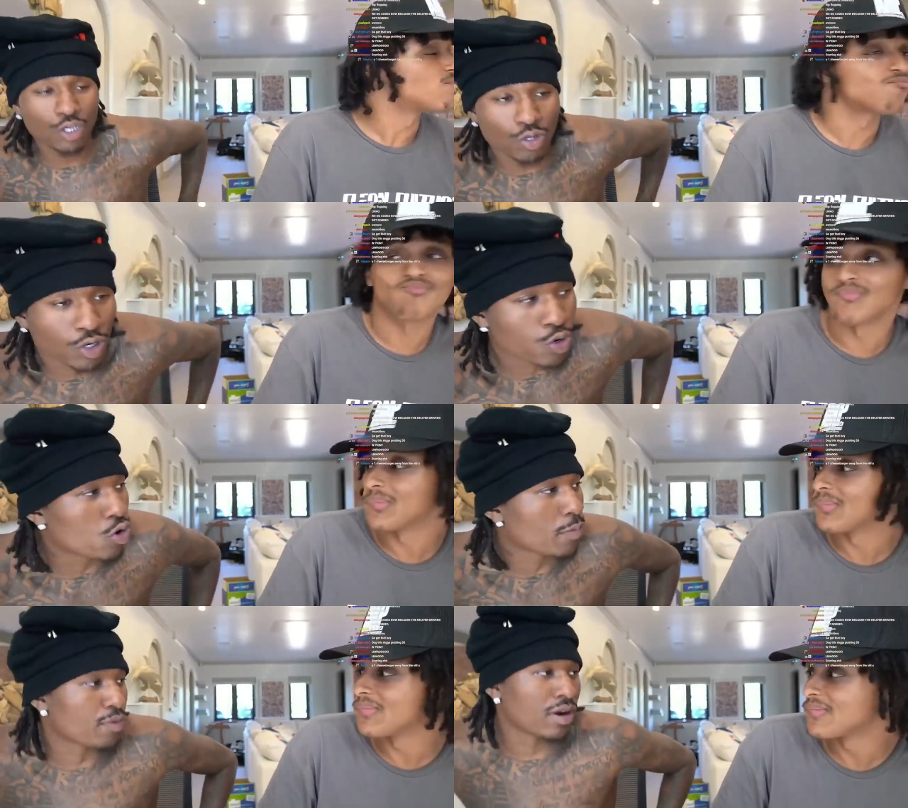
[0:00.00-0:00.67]
Speaker 1: you the
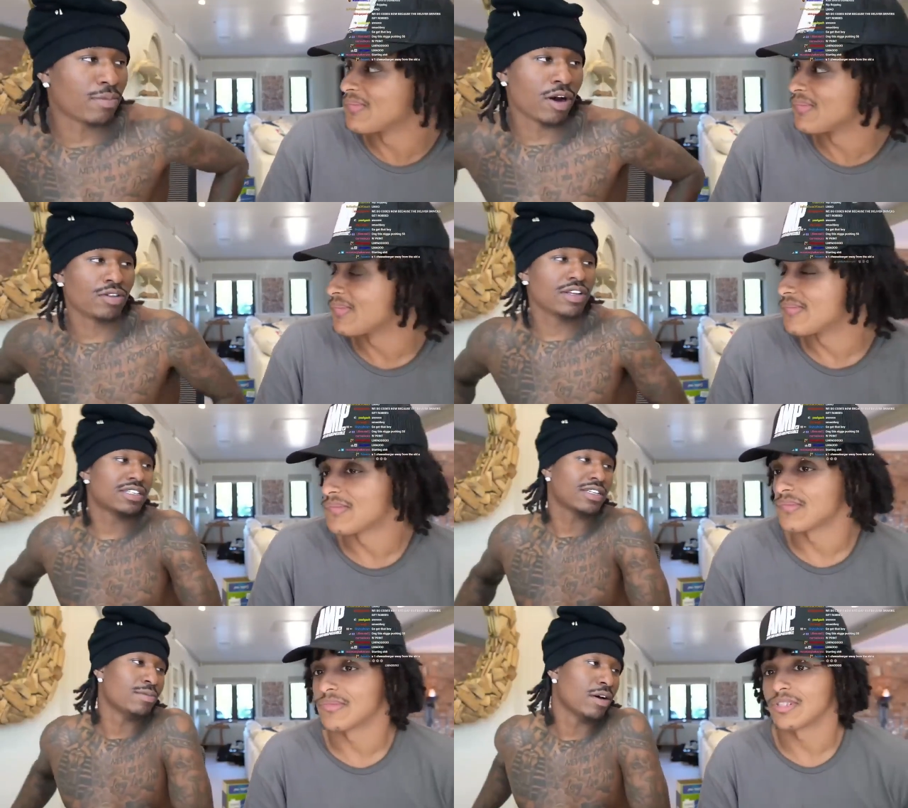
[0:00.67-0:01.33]
corporate, bro.
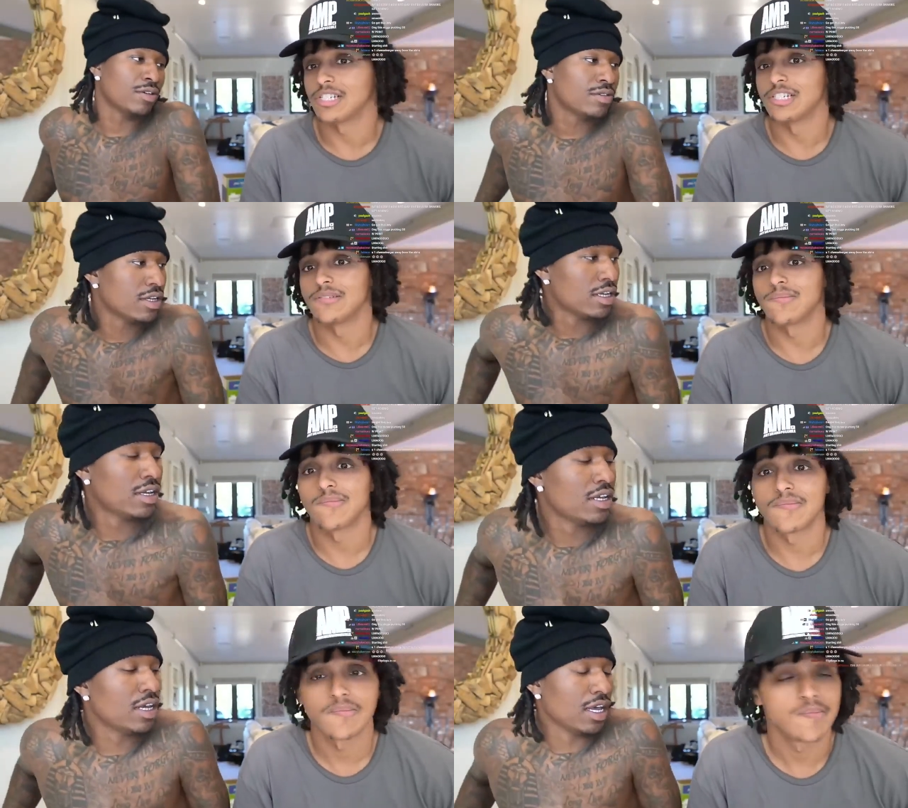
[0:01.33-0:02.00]
Listen, bro. Uh-huh
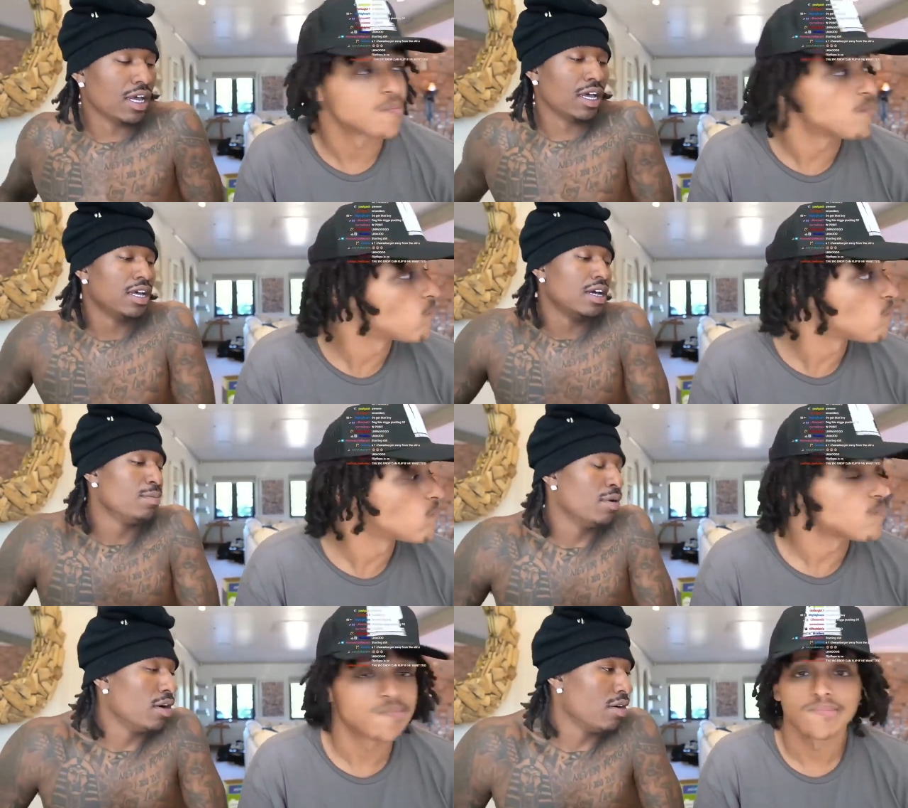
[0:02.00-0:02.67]

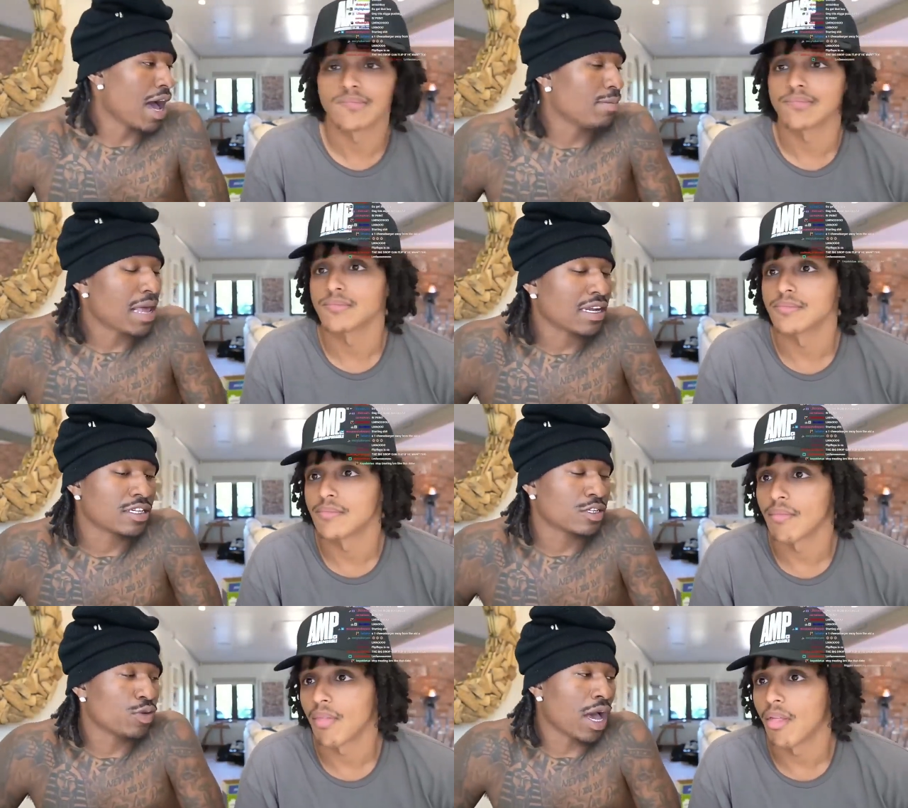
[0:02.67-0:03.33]
bro, I'm not
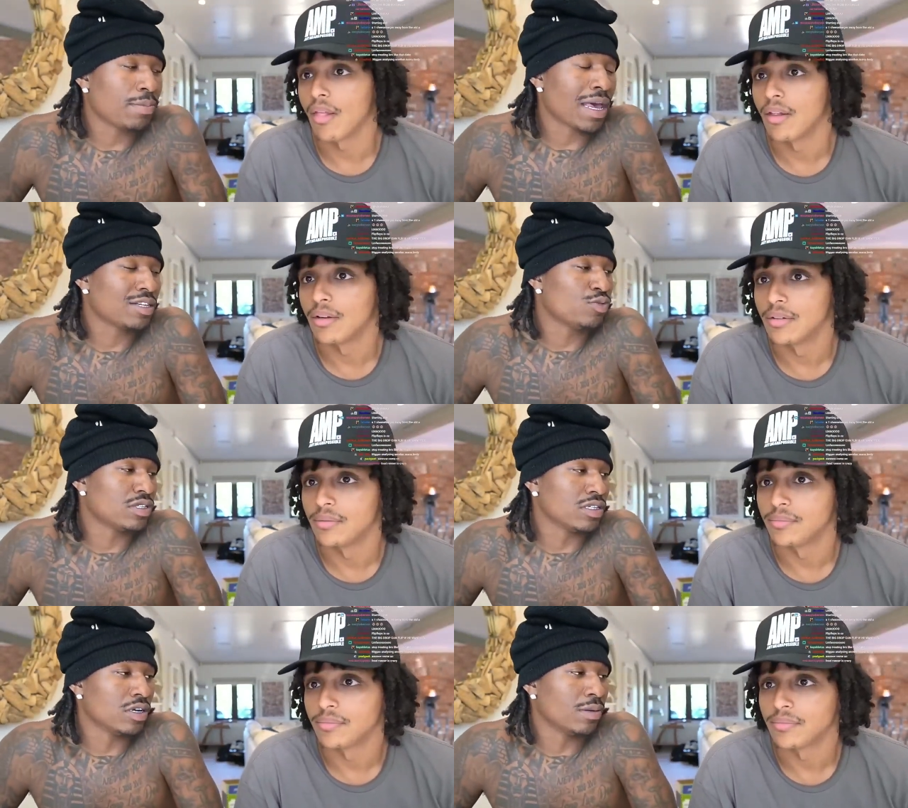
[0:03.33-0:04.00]
a, I'm not
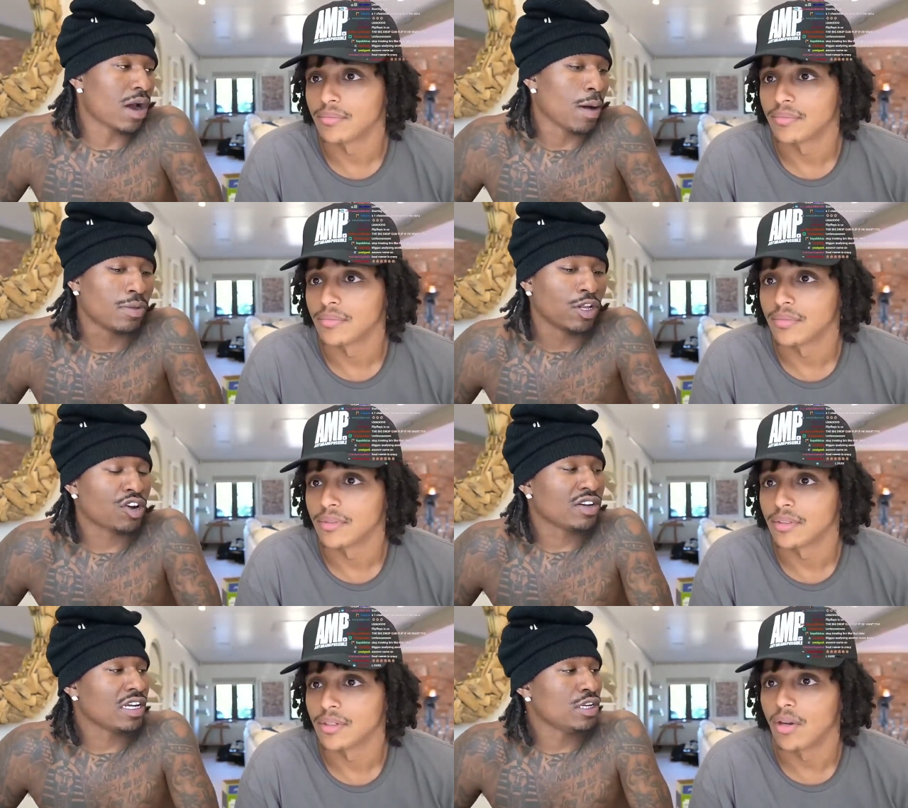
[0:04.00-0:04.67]
switching up, bro. I'm
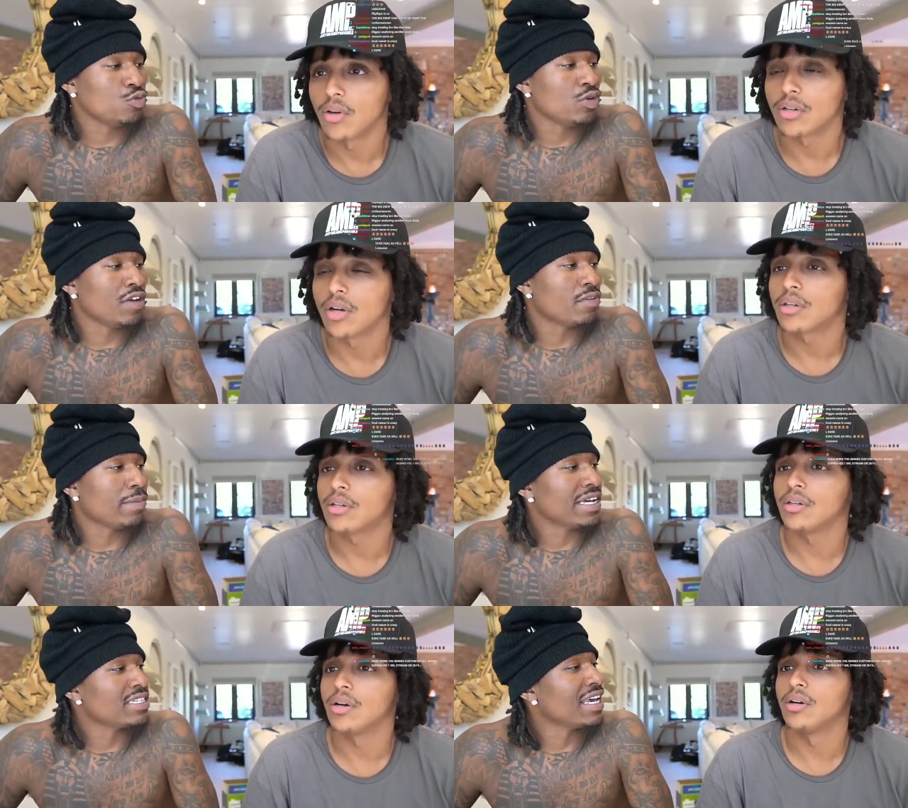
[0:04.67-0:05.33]
learning new okay,
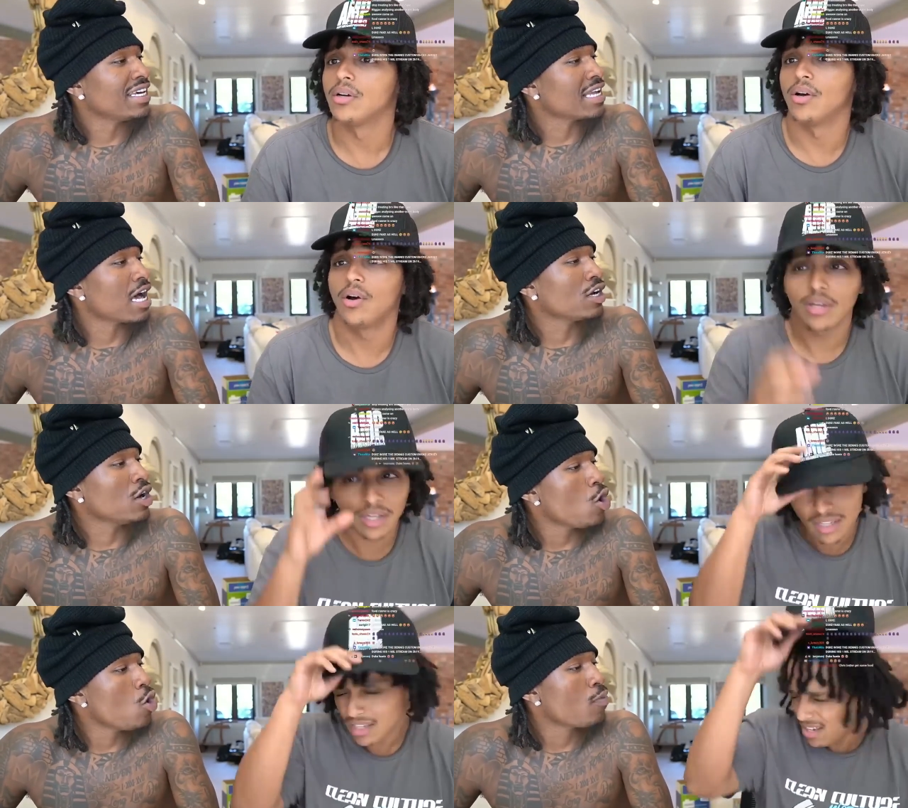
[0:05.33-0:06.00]
information okay. as I
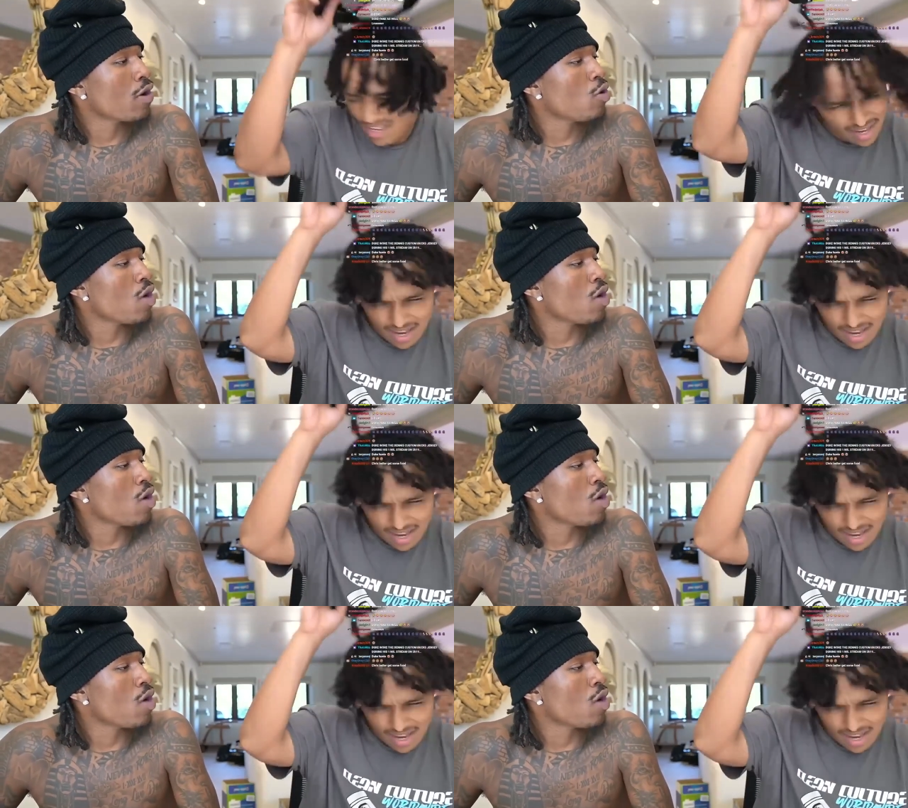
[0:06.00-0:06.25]
okay, go, yeah, bro.